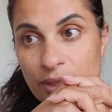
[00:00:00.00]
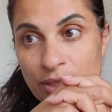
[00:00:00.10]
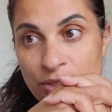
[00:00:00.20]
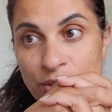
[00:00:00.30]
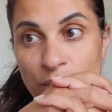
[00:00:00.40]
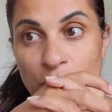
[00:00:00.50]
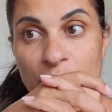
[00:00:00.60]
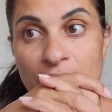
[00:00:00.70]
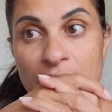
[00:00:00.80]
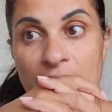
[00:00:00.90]
So,
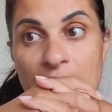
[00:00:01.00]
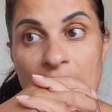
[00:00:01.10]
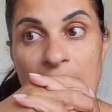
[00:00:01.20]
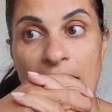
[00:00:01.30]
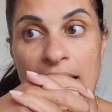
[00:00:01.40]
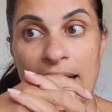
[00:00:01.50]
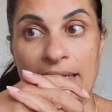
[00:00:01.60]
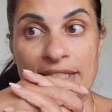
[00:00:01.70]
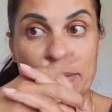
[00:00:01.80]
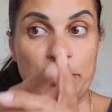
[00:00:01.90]

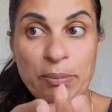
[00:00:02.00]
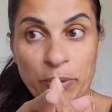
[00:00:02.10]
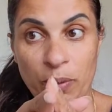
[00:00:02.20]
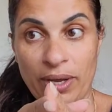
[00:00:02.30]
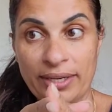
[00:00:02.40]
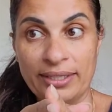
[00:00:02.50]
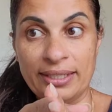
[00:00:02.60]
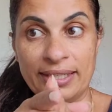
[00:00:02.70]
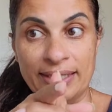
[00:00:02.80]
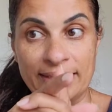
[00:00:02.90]
tip number one
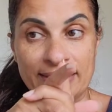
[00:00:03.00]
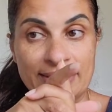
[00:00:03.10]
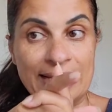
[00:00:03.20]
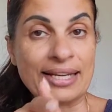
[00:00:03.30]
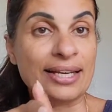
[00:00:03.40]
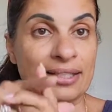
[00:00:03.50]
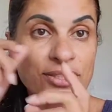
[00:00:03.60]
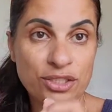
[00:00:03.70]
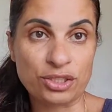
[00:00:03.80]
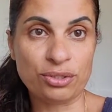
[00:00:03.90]
is take
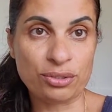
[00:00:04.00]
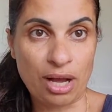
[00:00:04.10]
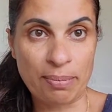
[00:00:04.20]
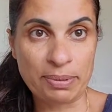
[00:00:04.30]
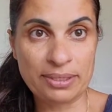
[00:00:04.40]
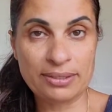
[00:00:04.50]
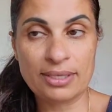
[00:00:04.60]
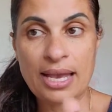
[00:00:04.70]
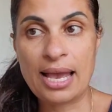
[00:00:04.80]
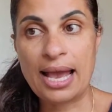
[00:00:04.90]
digital copies
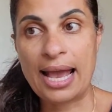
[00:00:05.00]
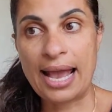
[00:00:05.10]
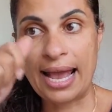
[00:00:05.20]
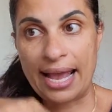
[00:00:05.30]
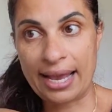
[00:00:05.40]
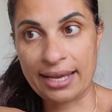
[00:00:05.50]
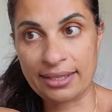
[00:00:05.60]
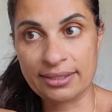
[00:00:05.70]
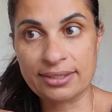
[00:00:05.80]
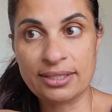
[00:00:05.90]

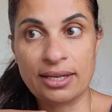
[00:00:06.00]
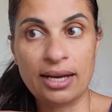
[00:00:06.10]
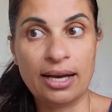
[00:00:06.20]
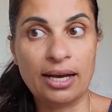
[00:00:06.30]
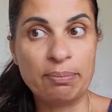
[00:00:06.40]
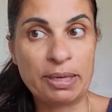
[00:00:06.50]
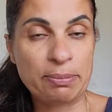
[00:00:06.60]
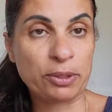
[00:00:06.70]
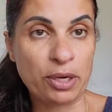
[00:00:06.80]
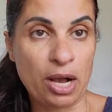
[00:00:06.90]
and
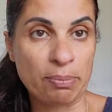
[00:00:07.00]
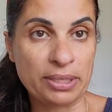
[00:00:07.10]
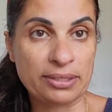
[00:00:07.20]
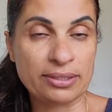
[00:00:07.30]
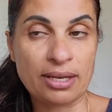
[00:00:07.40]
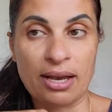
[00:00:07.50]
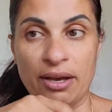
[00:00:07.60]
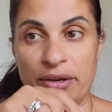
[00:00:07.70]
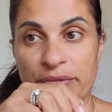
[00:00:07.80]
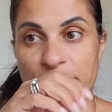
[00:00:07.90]
paper copies
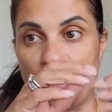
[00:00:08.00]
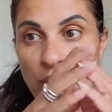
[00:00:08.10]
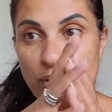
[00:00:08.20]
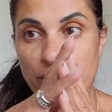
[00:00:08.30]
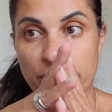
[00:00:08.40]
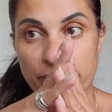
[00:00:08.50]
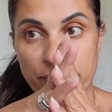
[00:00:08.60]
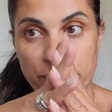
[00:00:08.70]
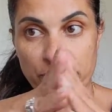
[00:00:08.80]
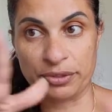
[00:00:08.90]
of all of
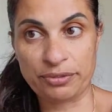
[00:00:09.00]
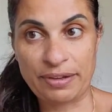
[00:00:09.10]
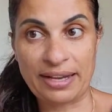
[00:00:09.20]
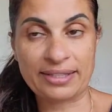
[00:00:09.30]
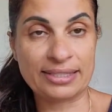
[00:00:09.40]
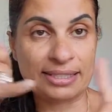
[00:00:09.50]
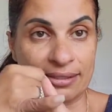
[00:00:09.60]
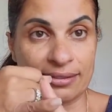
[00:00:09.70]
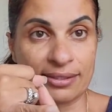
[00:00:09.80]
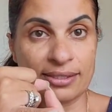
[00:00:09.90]
your
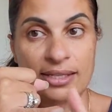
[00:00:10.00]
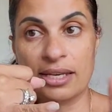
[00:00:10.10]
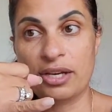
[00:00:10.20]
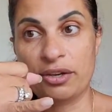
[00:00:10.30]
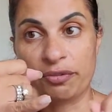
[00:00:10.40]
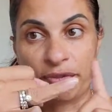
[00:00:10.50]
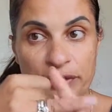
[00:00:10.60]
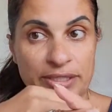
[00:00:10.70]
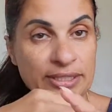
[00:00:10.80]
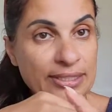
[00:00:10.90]
vaccines,
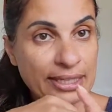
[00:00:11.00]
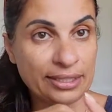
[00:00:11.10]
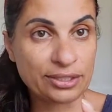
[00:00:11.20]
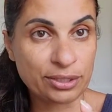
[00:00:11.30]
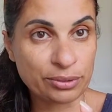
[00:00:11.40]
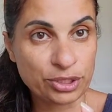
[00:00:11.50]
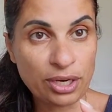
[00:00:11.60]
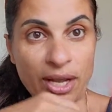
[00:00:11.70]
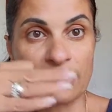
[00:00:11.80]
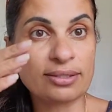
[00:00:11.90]
first and second dose
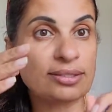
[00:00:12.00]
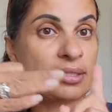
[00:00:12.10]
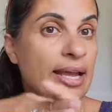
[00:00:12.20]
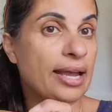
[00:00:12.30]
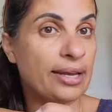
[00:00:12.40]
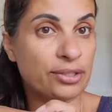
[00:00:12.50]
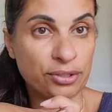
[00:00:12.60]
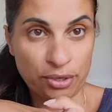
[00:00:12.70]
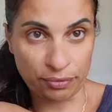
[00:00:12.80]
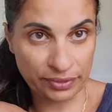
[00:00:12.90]
shots, and your
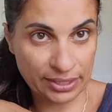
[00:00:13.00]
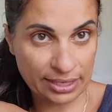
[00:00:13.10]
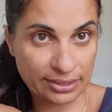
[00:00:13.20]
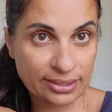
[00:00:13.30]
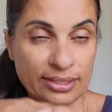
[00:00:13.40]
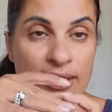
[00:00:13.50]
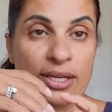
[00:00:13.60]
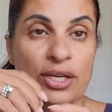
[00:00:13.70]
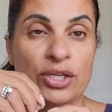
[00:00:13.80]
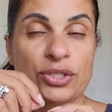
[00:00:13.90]
COVID test.
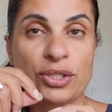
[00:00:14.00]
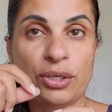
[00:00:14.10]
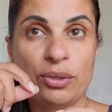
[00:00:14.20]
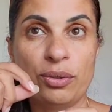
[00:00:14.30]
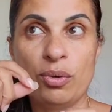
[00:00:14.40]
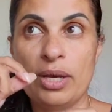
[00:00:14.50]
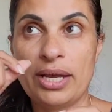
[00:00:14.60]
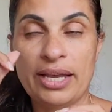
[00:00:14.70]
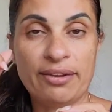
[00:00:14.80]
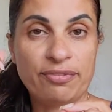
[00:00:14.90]
So
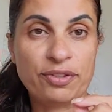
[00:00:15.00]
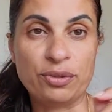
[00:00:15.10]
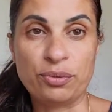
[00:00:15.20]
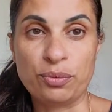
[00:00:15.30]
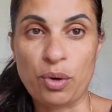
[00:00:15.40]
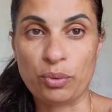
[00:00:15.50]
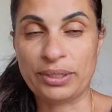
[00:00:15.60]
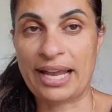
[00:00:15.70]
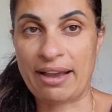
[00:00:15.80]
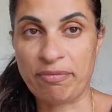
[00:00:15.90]
if you
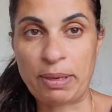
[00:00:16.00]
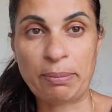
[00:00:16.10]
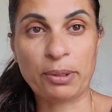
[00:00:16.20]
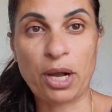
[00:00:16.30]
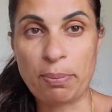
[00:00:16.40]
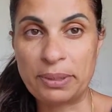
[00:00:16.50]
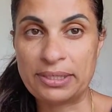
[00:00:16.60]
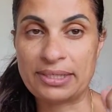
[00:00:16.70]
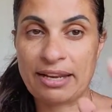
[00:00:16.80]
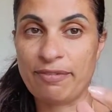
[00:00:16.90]
only have paper
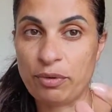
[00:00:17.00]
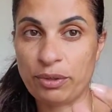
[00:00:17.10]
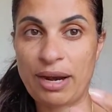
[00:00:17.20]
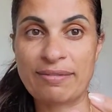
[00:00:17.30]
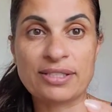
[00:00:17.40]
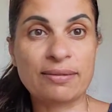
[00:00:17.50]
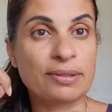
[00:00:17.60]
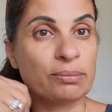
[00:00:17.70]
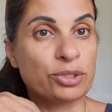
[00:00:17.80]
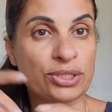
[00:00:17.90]
copies, take photographs of
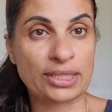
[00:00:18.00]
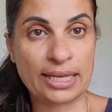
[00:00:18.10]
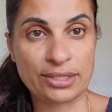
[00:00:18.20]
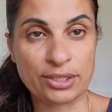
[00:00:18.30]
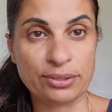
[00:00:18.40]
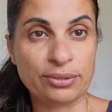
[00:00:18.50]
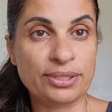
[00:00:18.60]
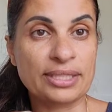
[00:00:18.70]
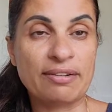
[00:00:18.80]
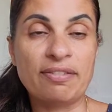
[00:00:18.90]
them just in case you lose
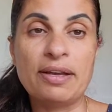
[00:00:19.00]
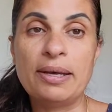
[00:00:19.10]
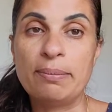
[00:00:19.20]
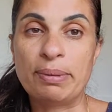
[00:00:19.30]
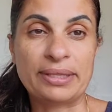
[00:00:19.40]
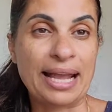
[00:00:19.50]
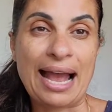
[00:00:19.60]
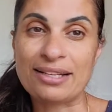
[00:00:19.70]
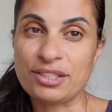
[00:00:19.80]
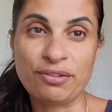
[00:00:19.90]
stuff. But they
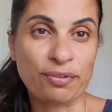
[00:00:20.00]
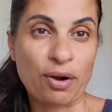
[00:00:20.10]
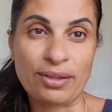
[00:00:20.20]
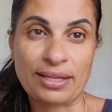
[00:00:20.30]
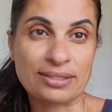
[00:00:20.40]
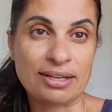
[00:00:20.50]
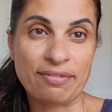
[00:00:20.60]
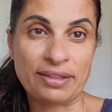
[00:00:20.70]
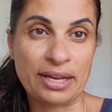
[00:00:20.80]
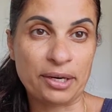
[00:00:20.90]
ask you for all that
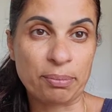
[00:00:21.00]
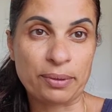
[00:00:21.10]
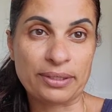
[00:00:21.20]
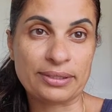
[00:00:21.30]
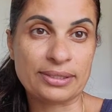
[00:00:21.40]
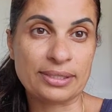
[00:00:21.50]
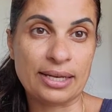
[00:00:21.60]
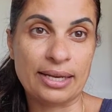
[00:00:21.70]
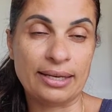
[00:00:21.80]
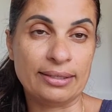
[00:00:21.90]
stuff at the airports,
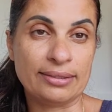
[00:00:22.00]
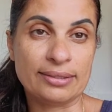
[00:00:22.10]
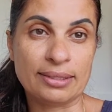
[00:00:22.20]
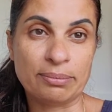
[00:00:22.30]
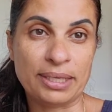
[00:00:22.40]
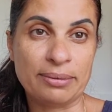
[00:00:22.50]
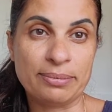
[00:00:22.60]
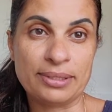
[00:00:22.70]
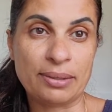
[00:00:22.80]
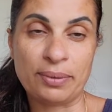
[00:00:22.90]
and
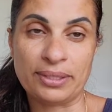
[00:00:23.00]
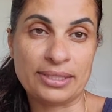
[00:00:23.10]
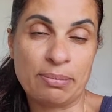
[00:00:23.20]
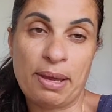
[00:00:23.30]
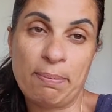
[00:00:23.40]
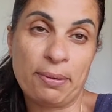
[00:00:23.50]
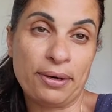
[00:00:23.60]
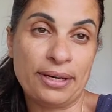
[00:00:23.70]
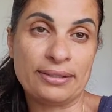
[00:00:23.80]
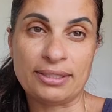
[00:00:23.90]
sometimes they want to see
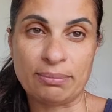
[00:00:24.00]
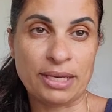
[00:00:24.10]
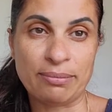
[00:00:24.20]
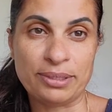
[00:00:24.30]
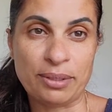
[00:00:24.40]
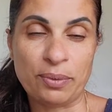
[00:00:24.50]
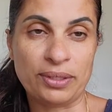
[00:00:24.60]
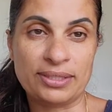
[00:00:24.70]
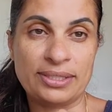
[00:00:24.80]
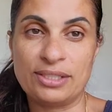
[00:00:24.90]
paper and sometimes they
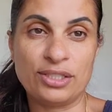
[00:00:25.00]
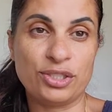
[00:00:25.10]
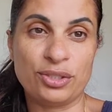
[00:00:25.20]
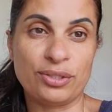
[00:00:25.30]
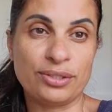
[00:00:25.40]
want to see digital.